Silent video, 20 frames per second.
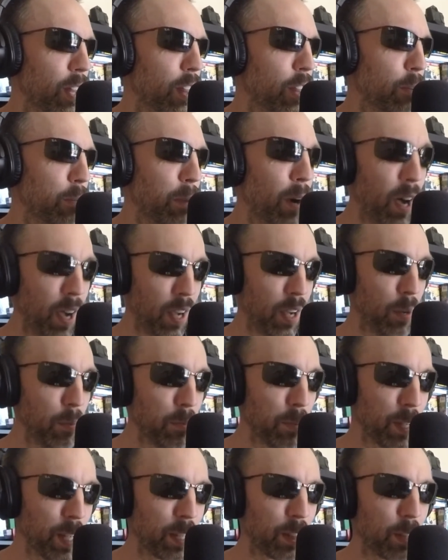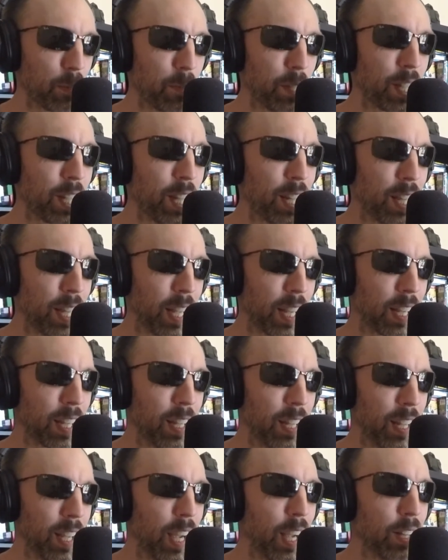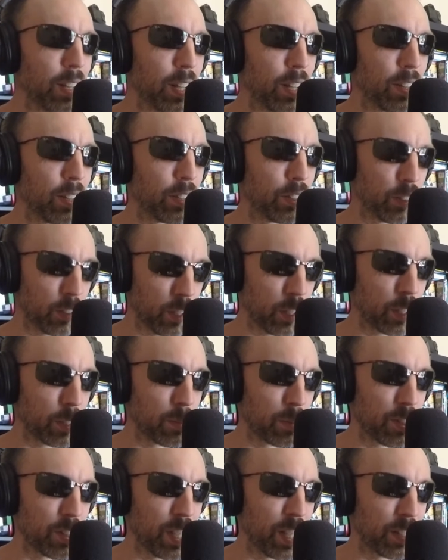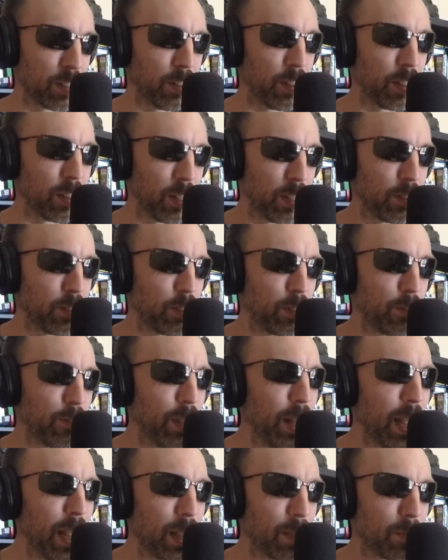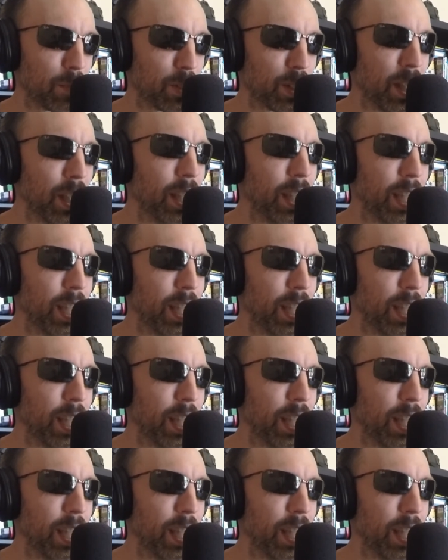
the pomp at the beginning and then the circumstance, the list of names.